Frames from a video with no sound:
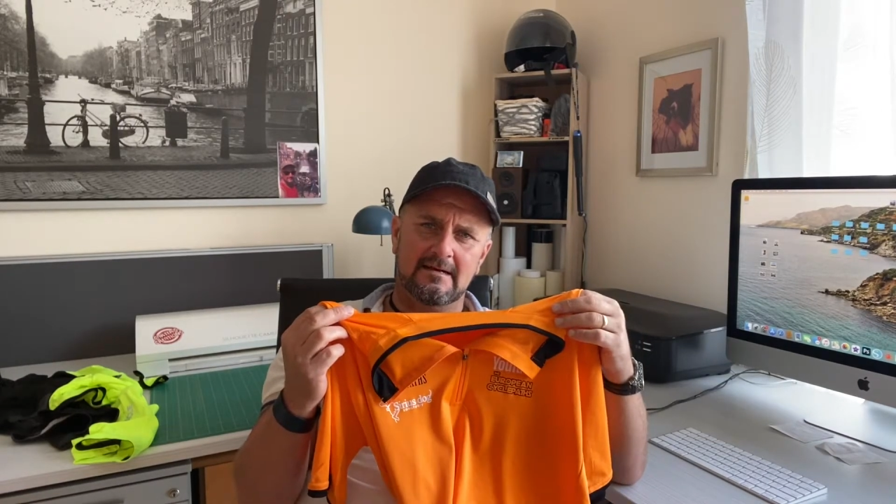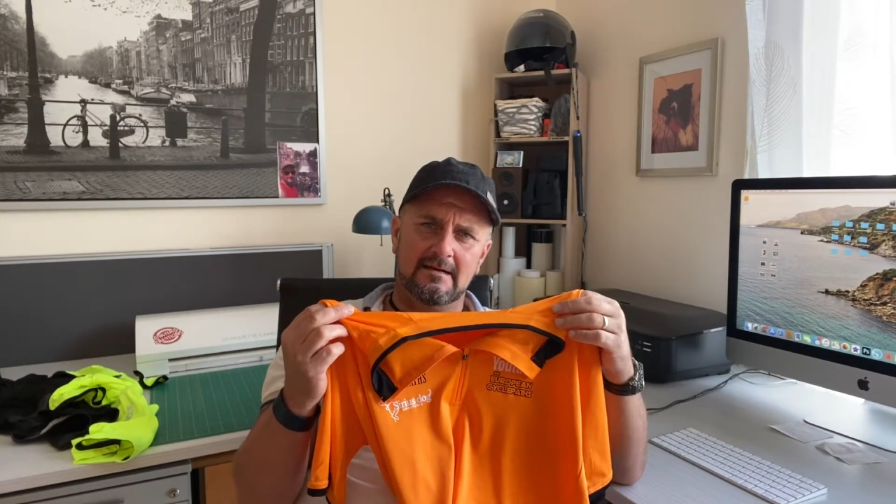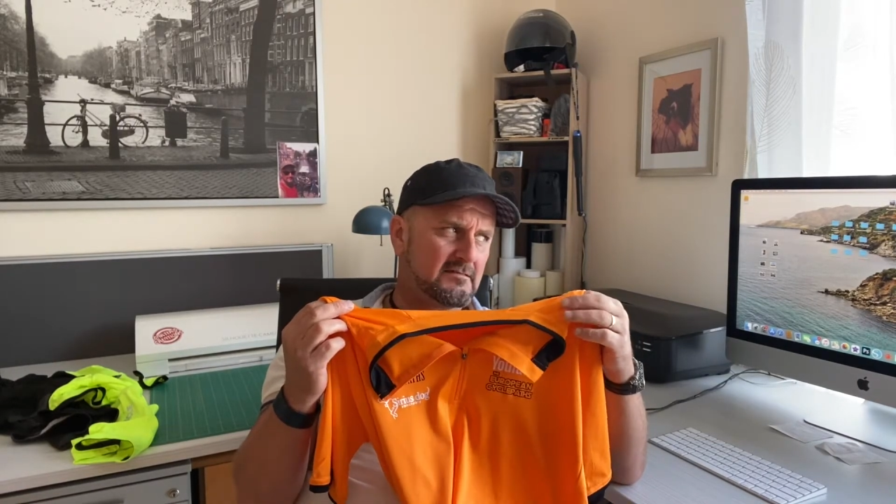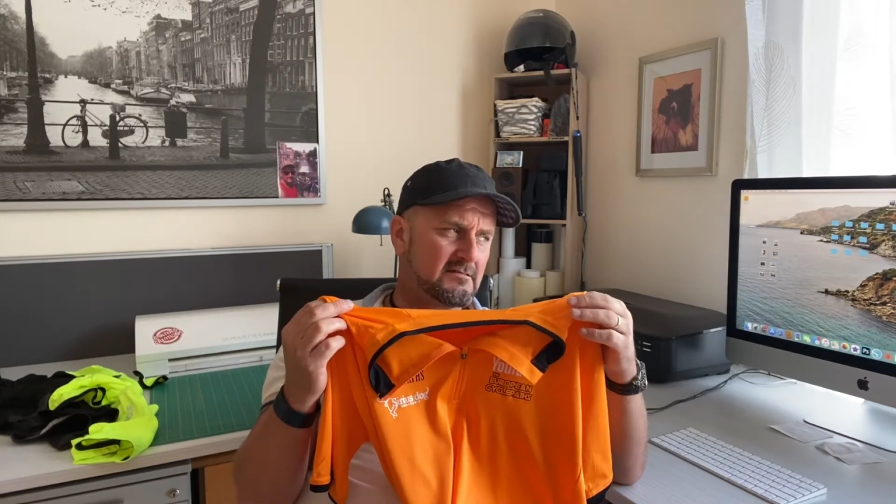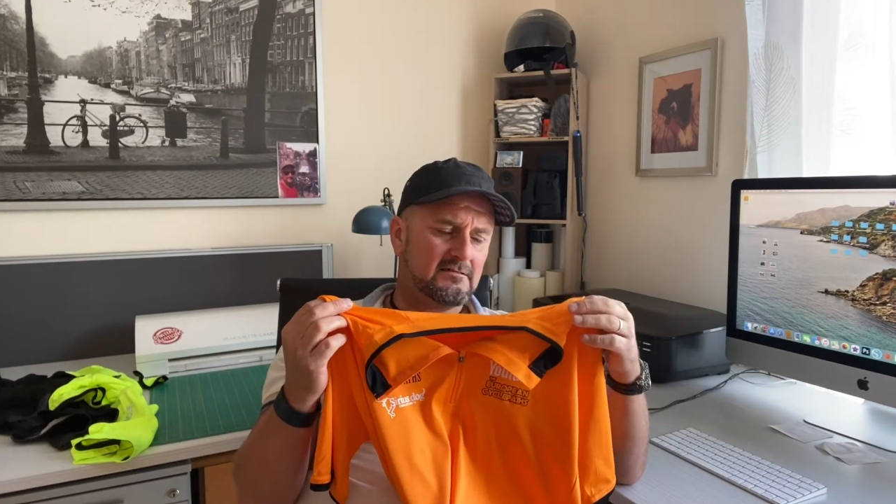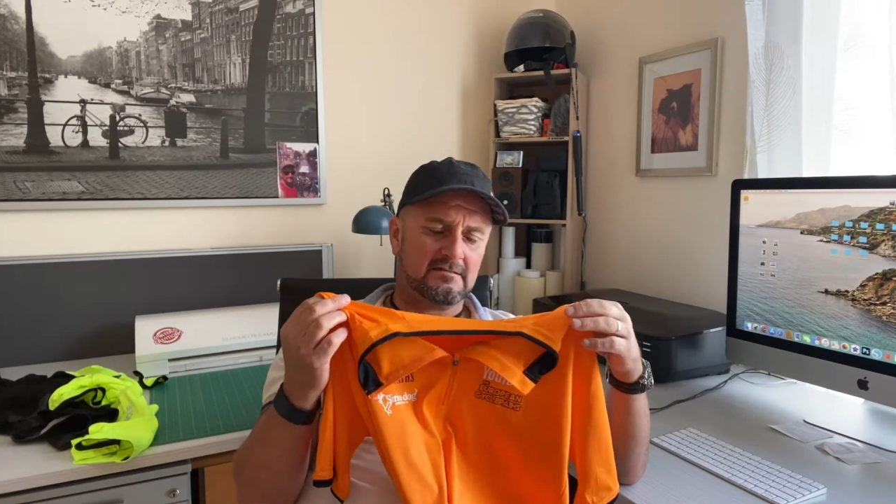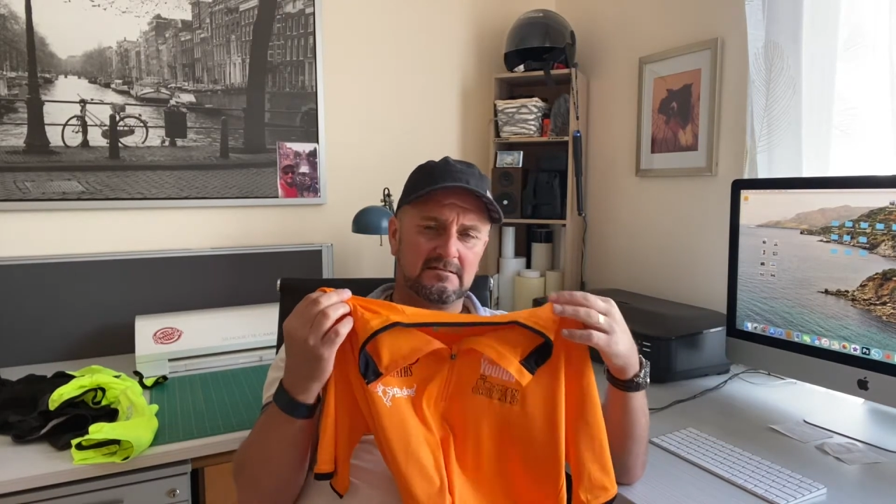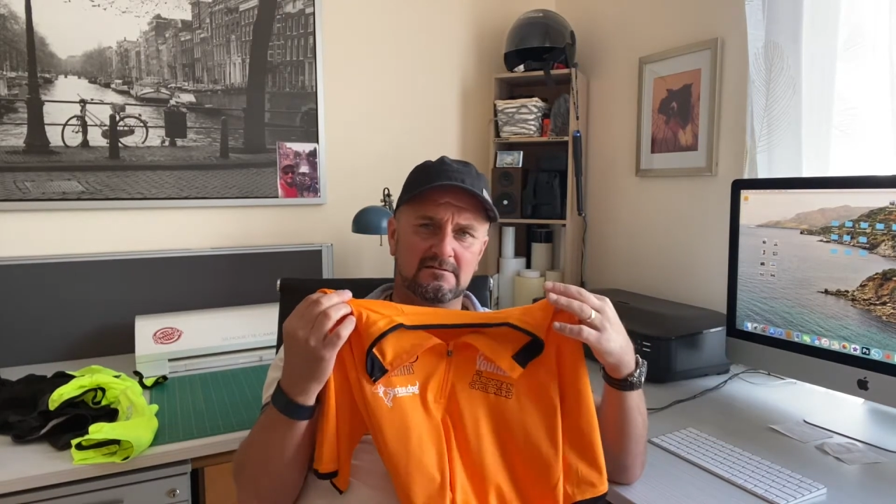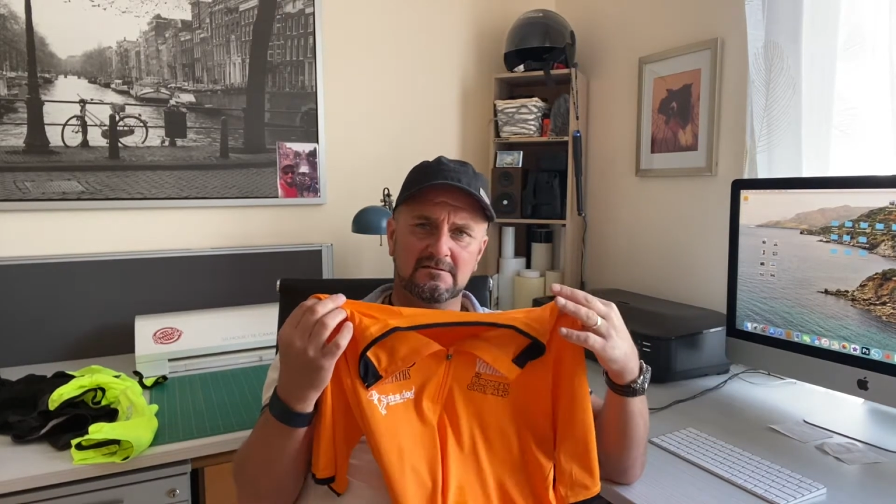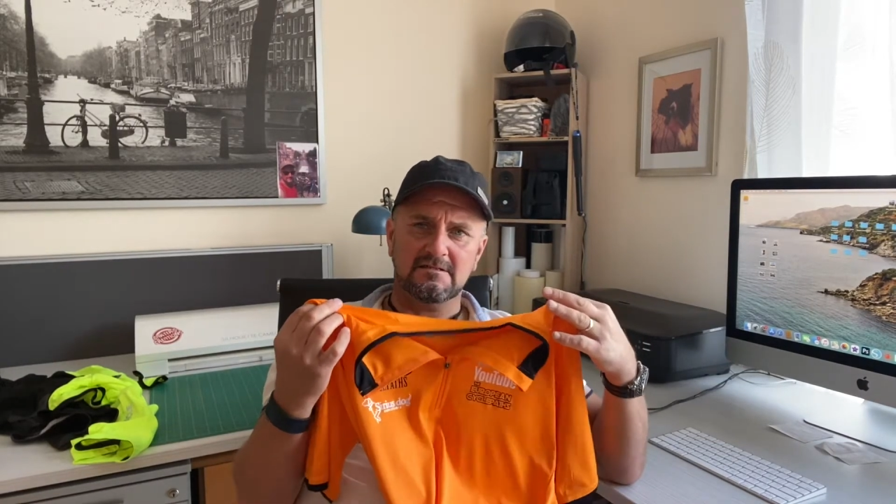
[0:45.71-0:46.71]
to
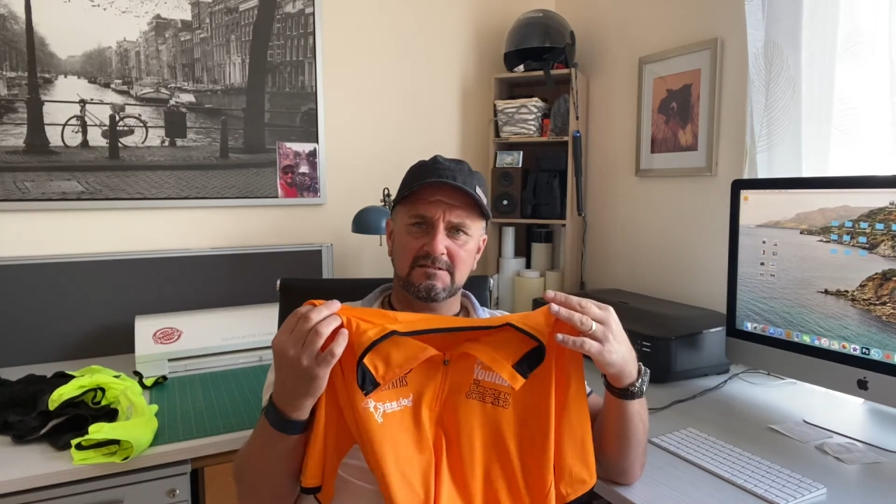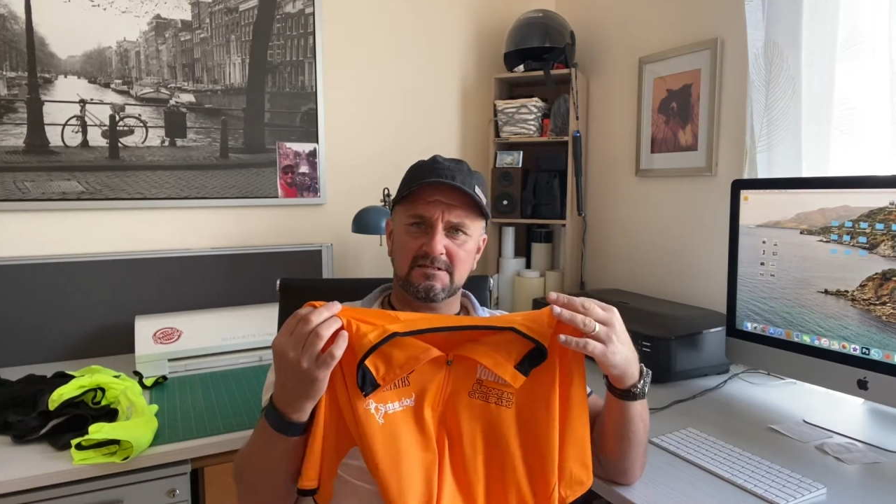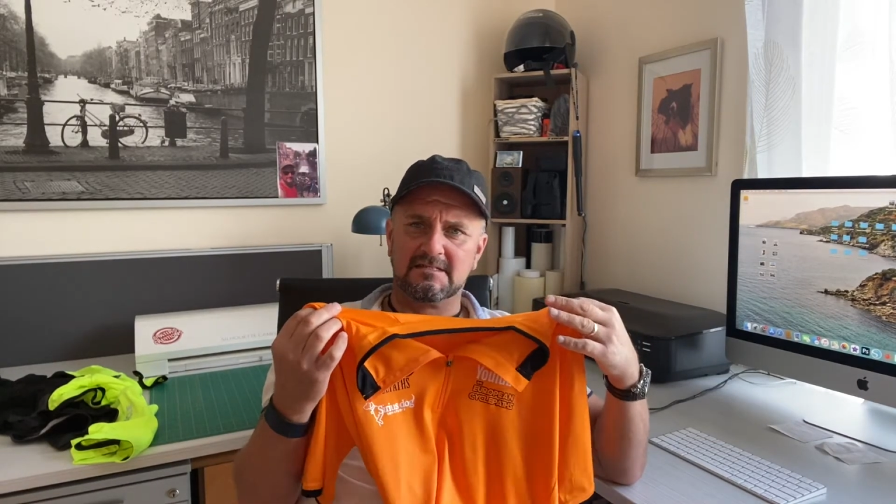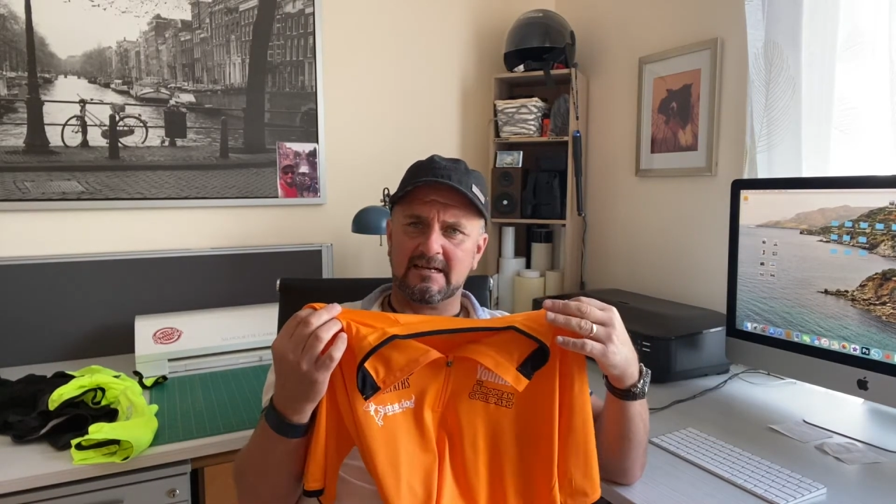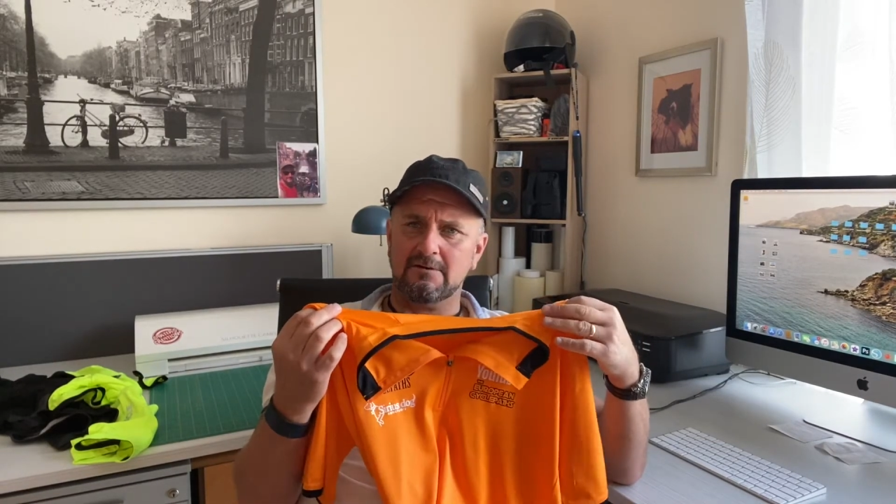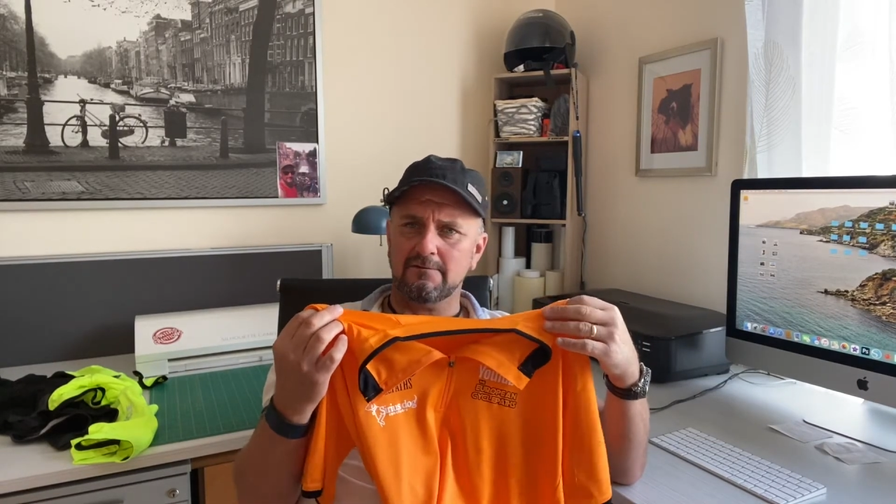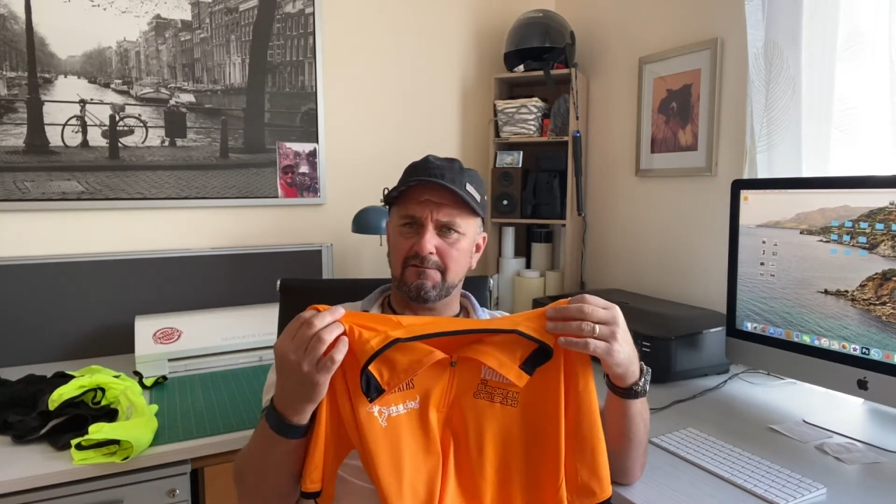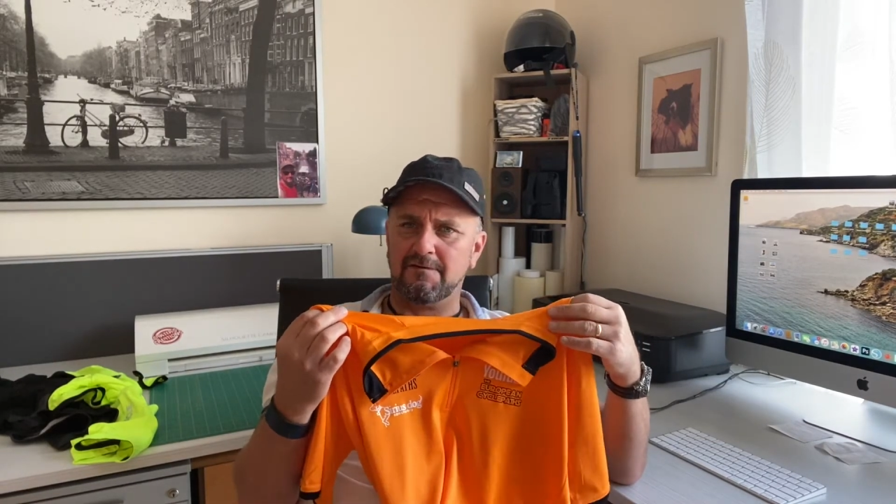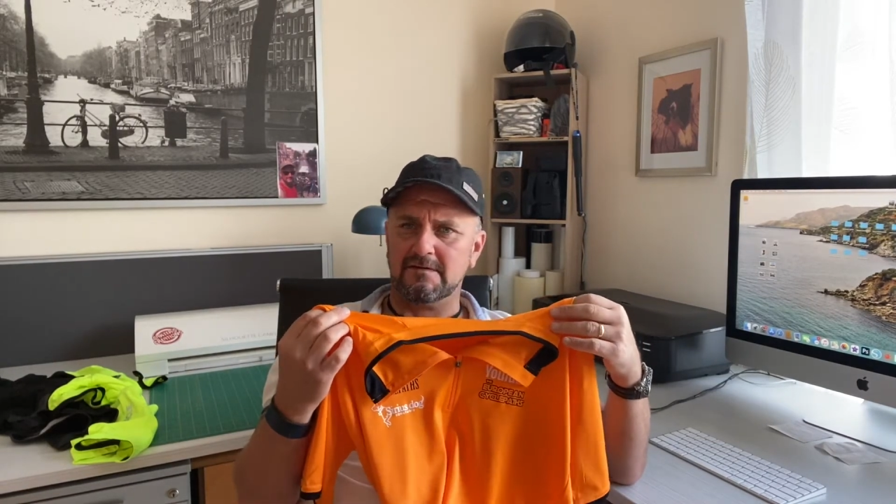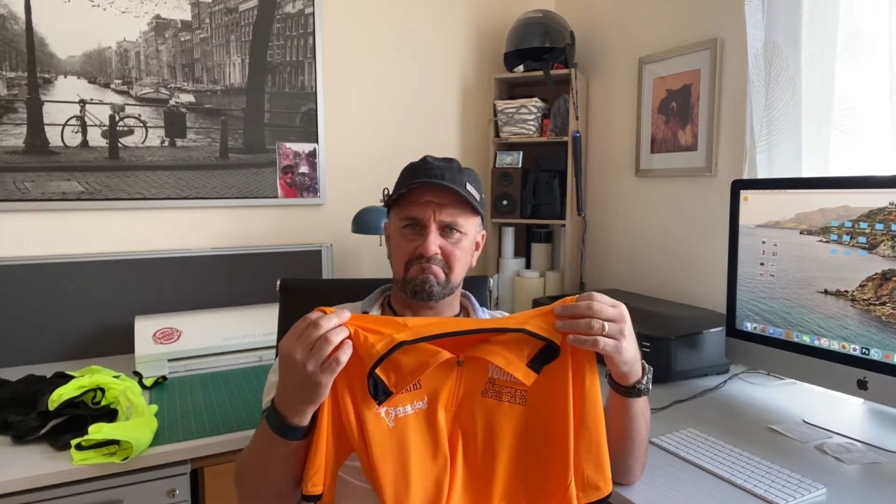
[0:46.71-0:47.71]
learn
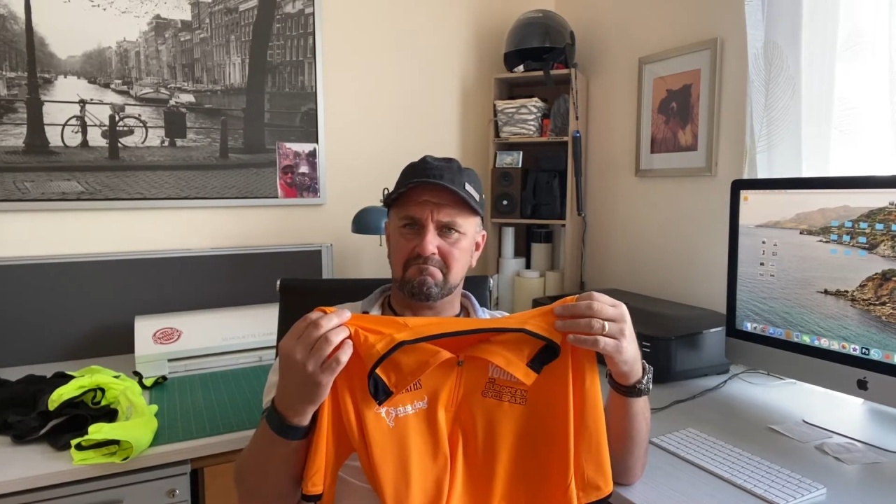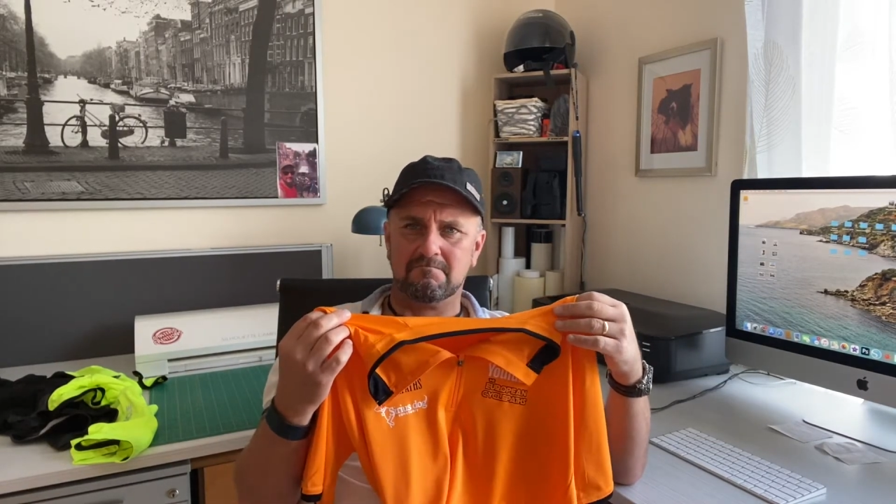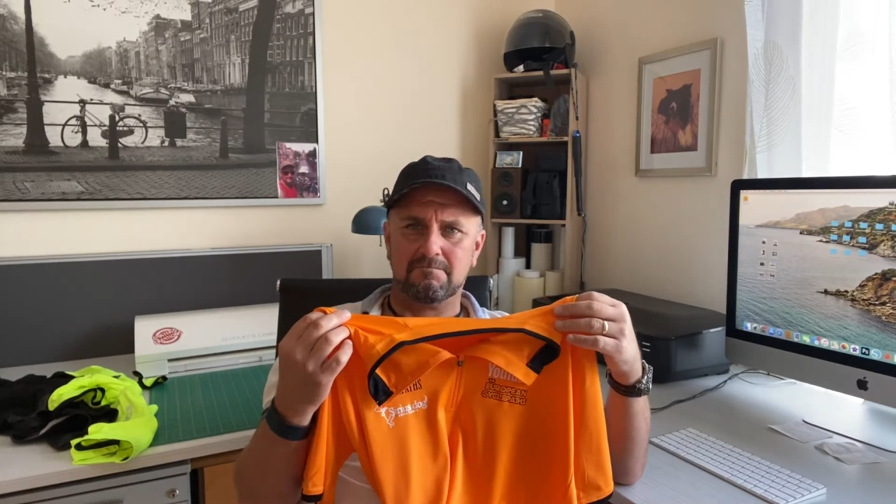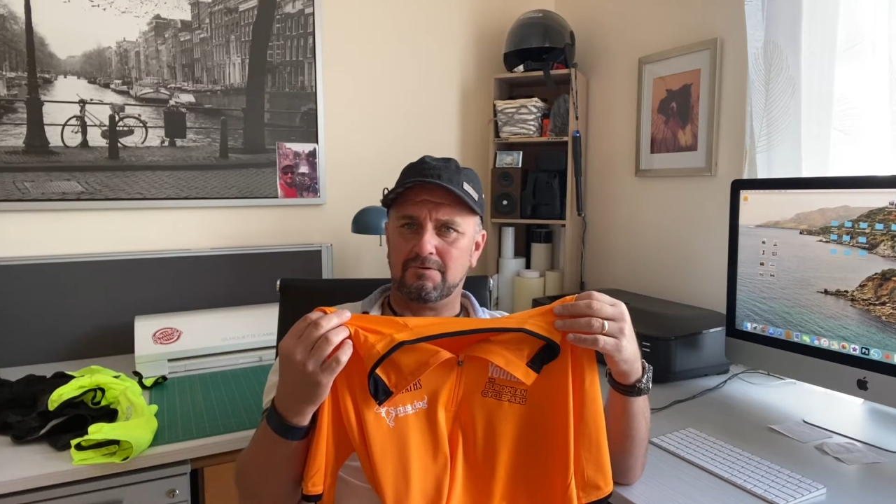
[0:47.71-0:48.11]
yourself and